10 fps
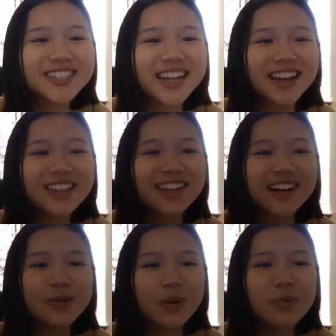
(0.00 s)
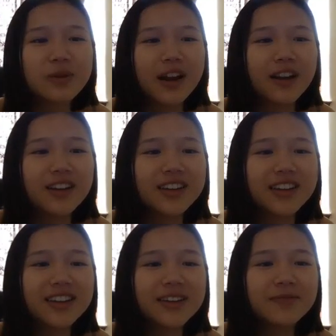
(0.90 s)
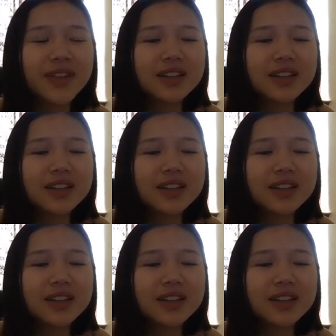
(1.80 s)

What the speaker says: check the glassware prior to heating,